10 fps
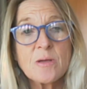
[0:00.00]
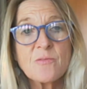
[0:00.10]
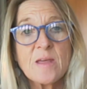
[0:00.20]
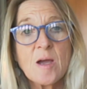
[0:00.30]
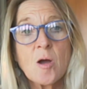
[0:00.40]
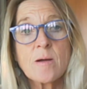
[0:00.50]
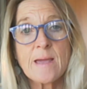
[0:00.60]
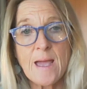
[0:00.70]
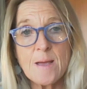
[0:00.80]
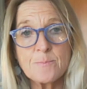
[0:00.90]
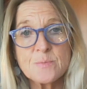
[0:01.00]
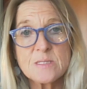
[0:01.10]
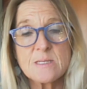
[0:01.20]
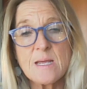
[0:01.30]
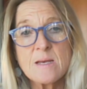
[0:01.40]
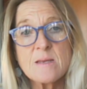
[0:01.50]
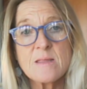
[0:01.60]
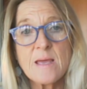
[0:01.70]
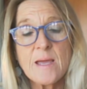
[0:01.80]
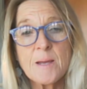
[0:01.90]
if there are gaps in
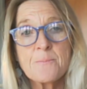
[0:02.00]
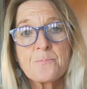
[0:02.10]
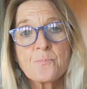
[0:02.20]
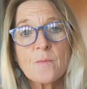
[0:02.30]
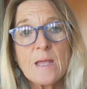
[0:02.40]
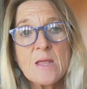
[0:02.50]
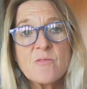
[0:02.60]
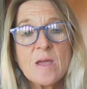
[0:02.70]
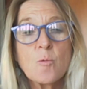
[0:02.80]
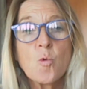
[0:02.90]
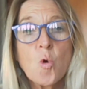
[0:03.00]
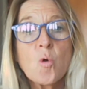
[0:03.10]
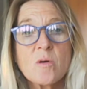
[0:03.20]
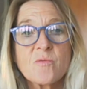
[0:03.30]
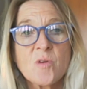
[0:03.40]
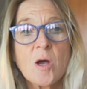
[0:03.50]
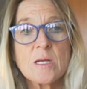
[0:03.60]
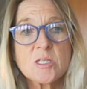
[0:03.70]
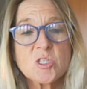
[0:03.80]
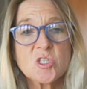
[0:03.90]
their wall of
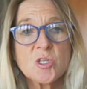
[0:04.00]
knowledge.